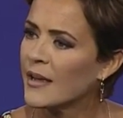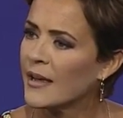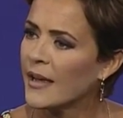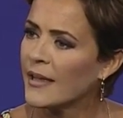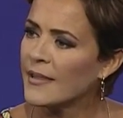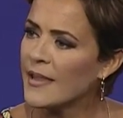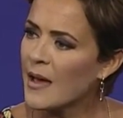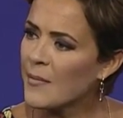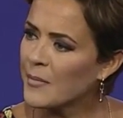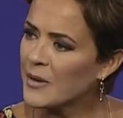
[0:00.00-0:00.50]

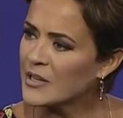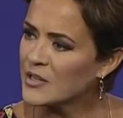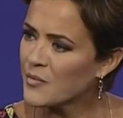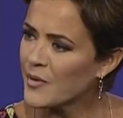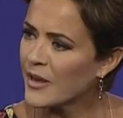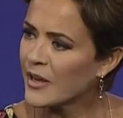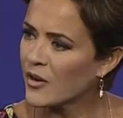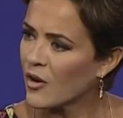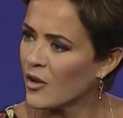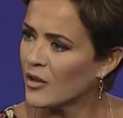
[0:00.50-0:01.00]
And that means we
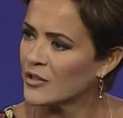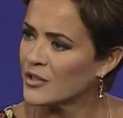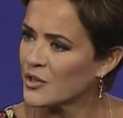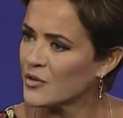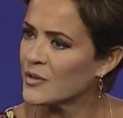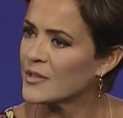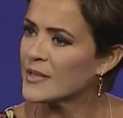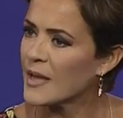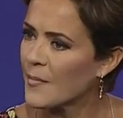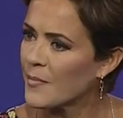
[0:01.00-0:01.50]
can all do
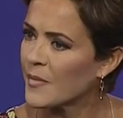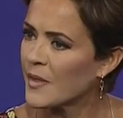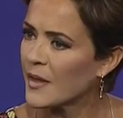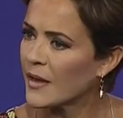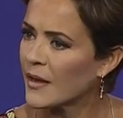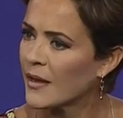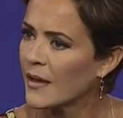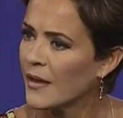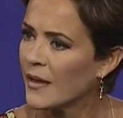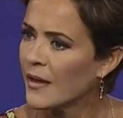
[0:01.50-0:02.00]
something.
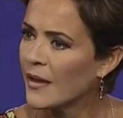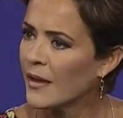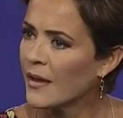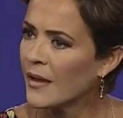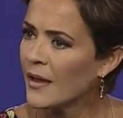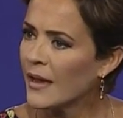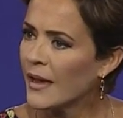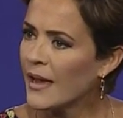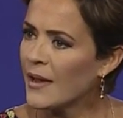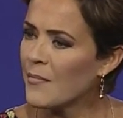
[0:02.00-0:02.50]

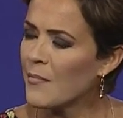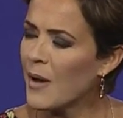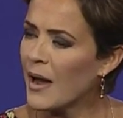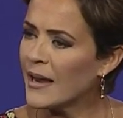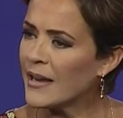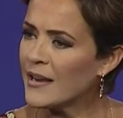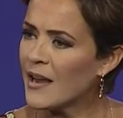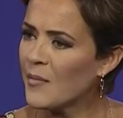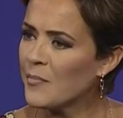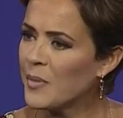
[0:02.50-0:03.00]
It
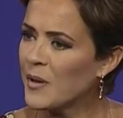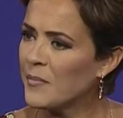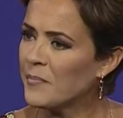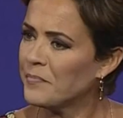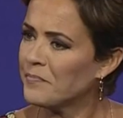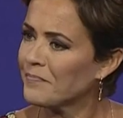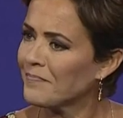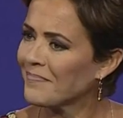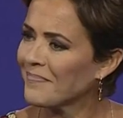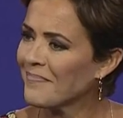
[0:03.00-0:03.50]
might not
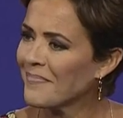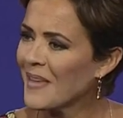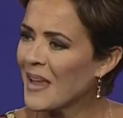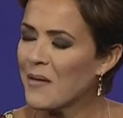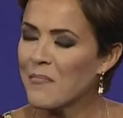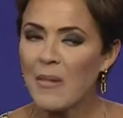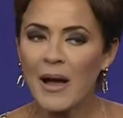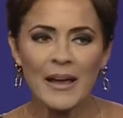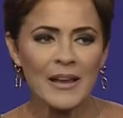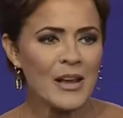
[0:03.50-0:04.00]

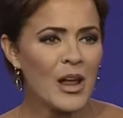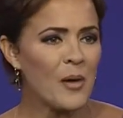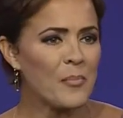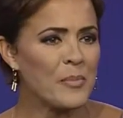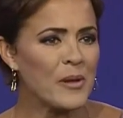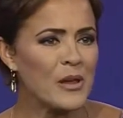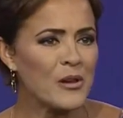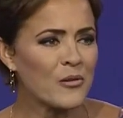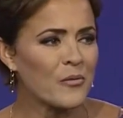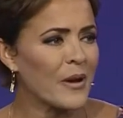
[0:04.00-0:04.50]

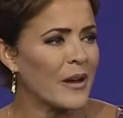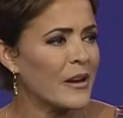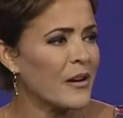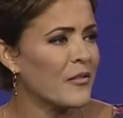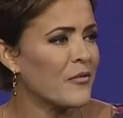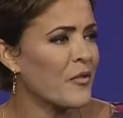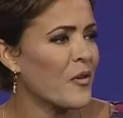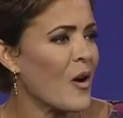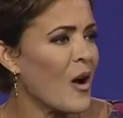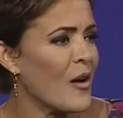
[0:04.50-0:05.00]
be you're running
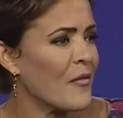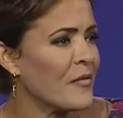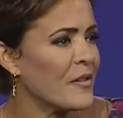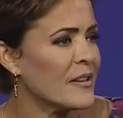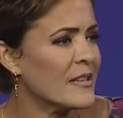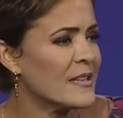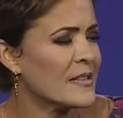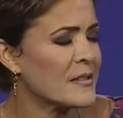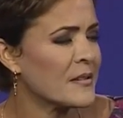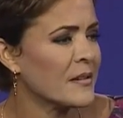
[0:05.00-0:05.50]
for
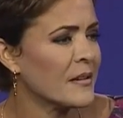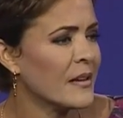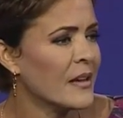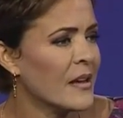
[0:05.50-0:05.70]
office.